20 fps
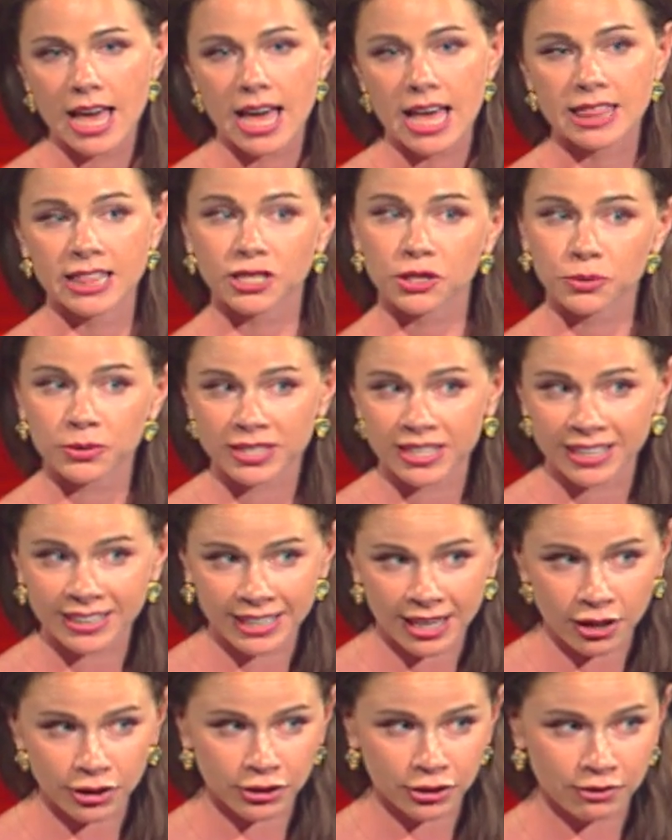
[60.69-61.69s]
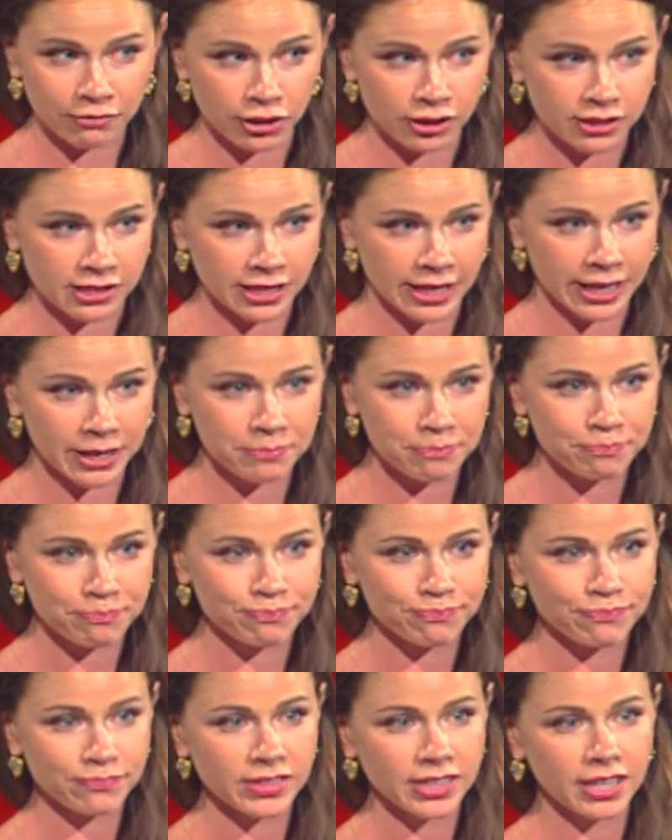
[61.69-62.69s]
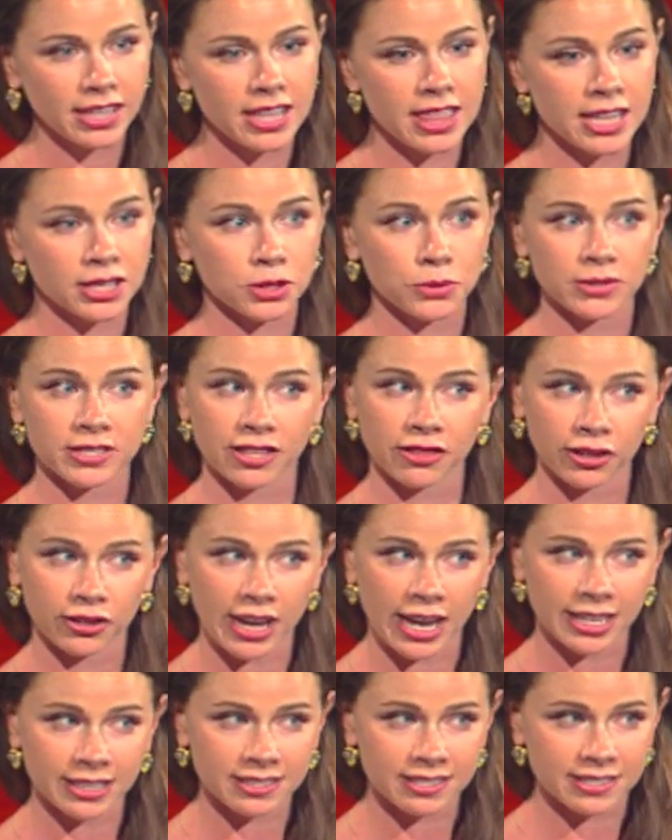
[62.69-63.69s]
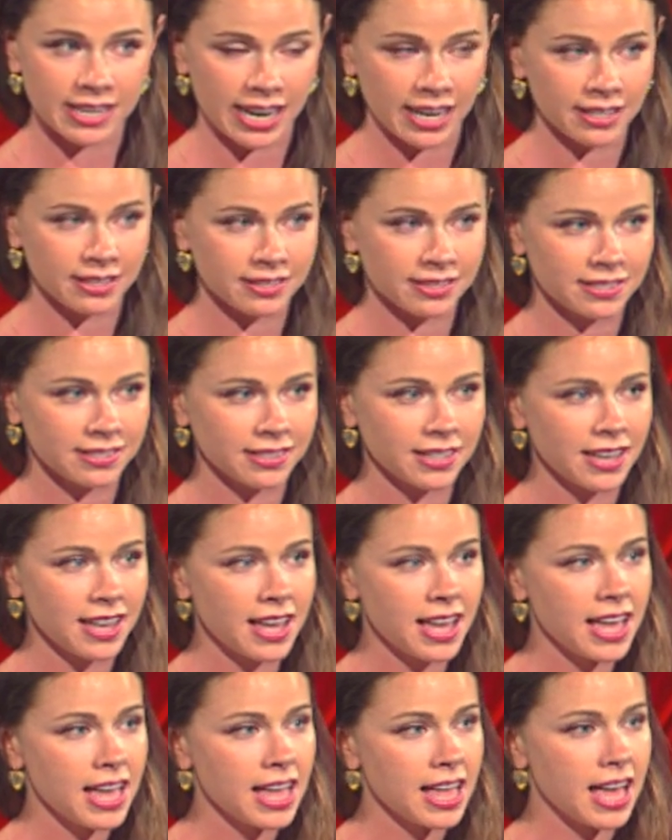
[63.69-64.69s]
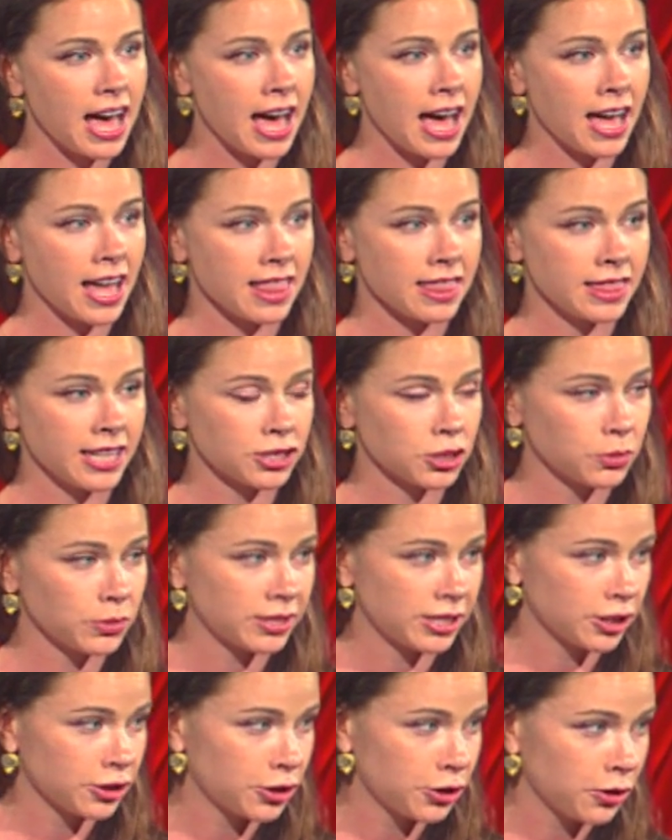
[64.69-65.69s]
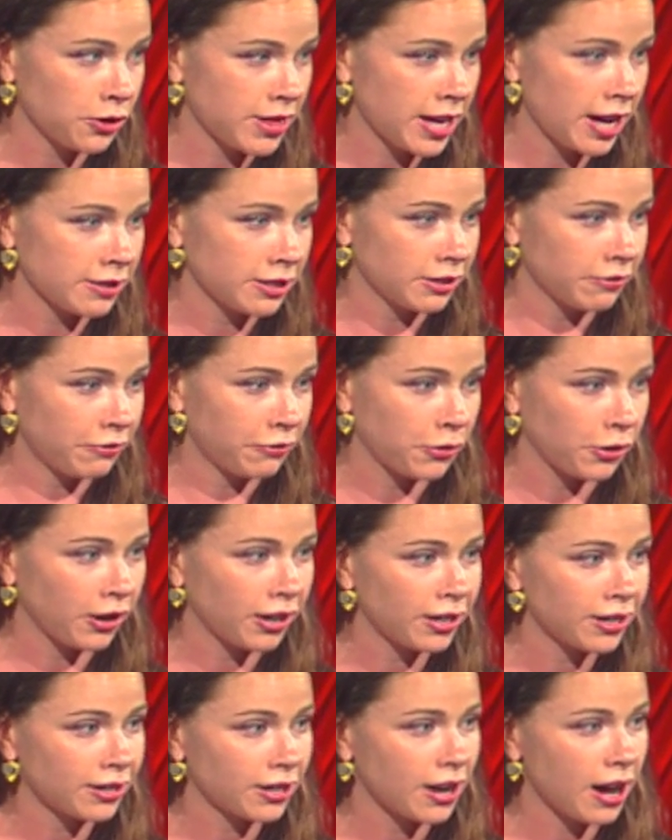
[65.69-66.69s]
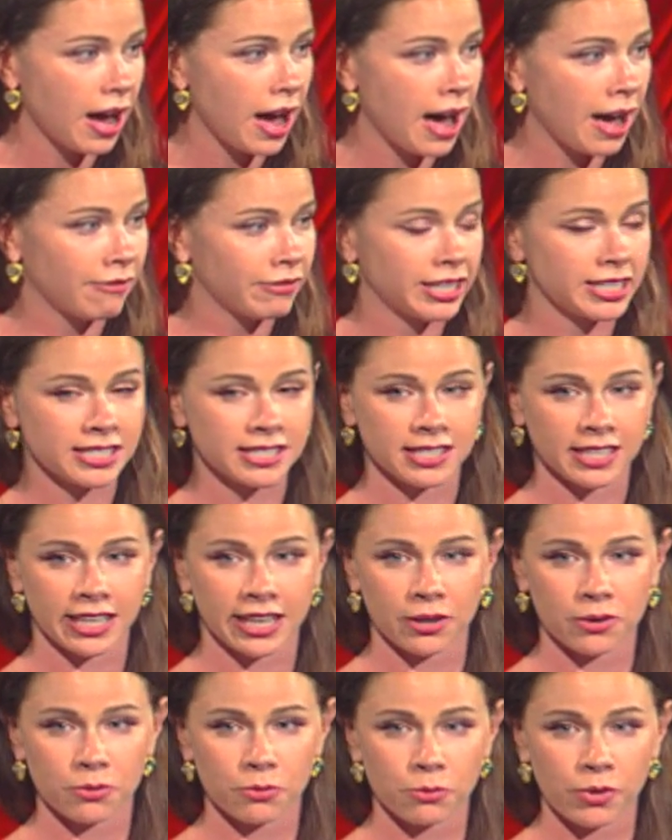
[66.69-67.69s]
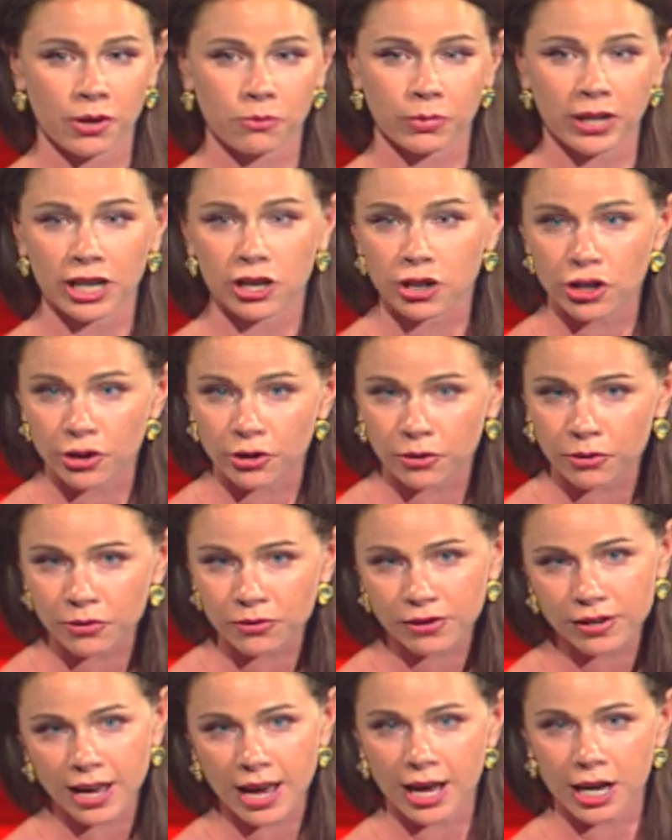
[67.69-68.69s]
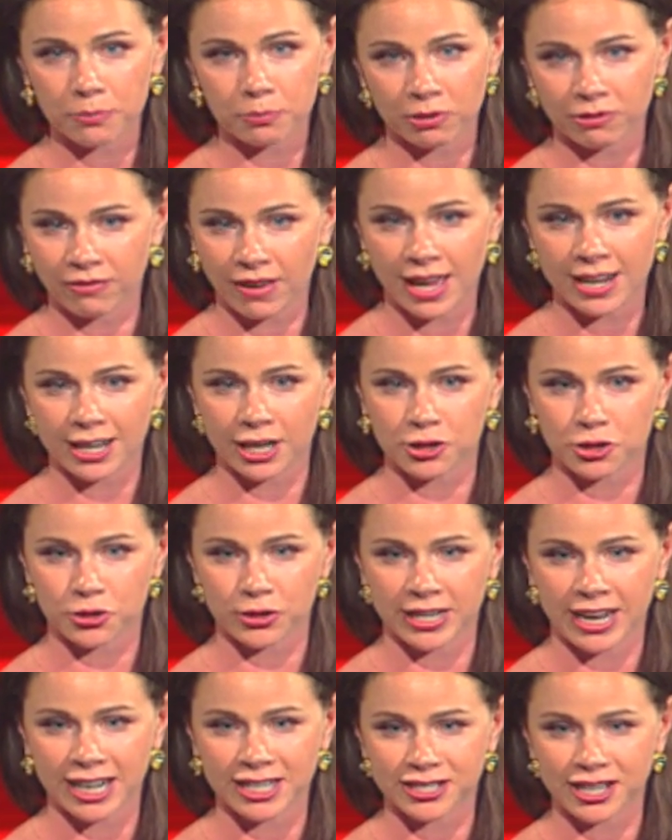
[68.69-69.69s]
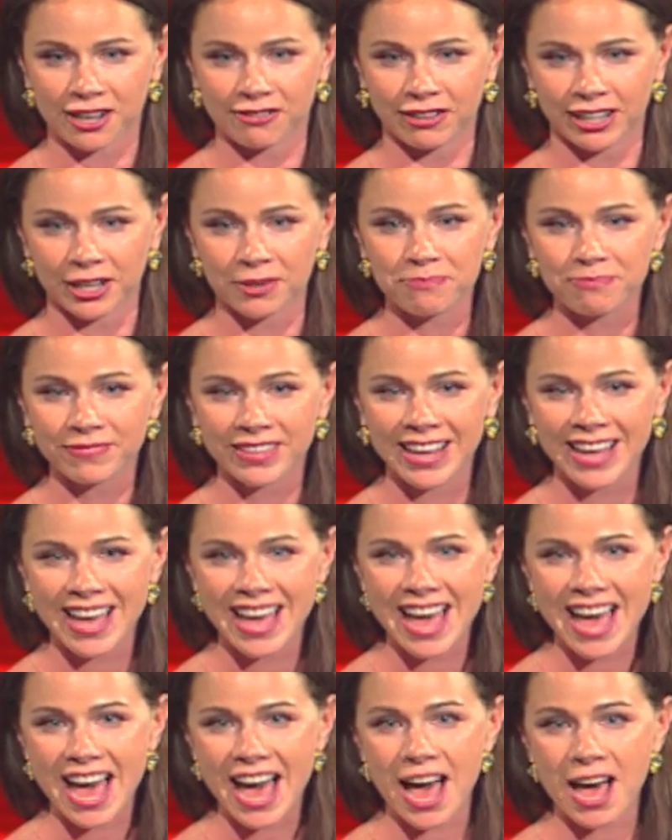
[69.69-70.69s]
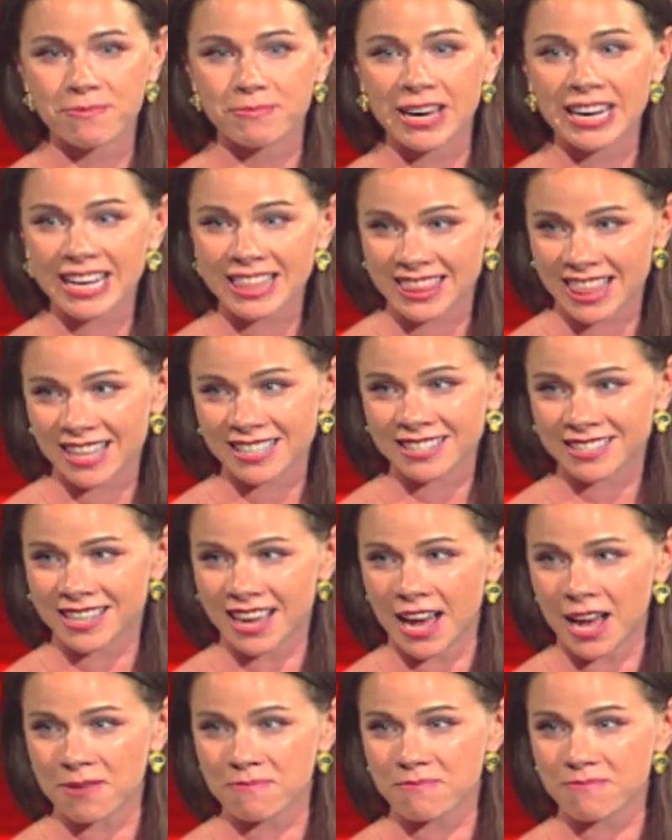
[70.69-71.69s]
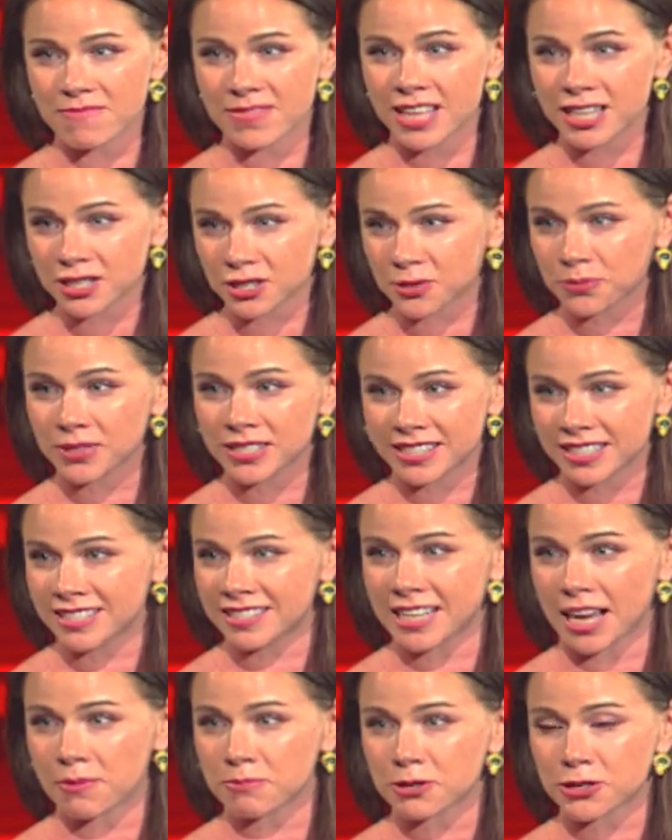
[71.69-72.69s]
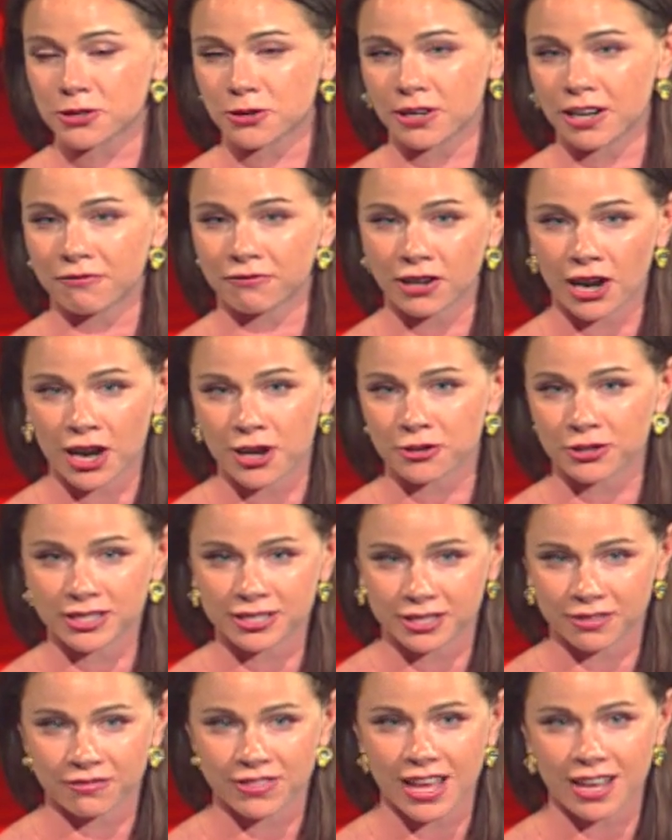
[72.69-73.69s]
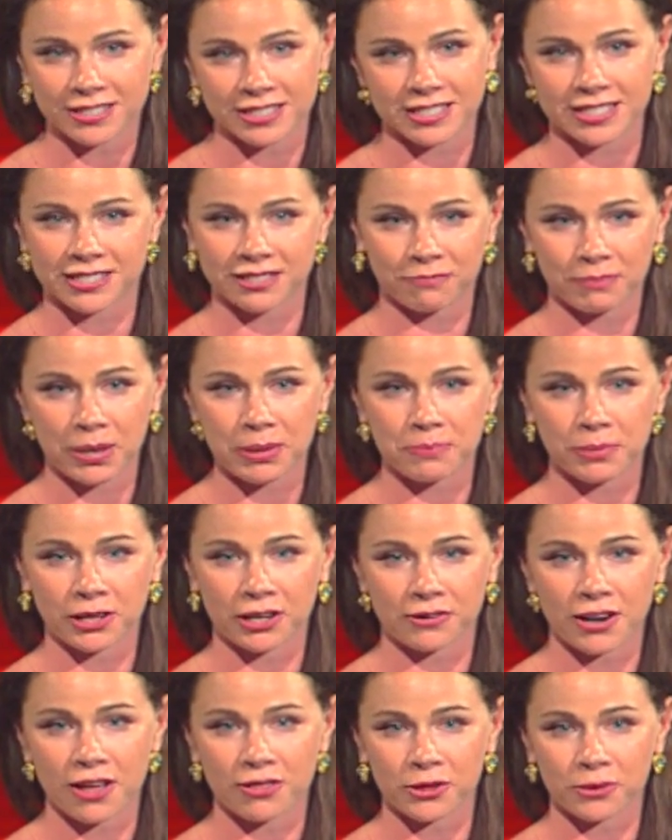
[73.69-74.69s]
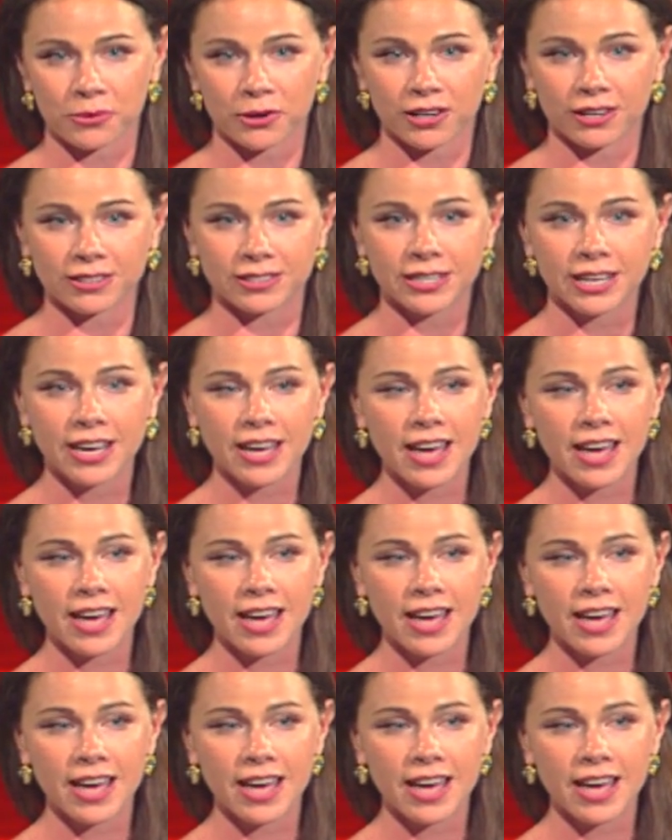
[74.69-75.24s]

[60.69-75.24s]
And this was at Yale University. This was in the United States. This was in 2004, obviously when we knew how to prevent and treat HIV. And at this time, this was the same story for hundreds of thousands of people around the world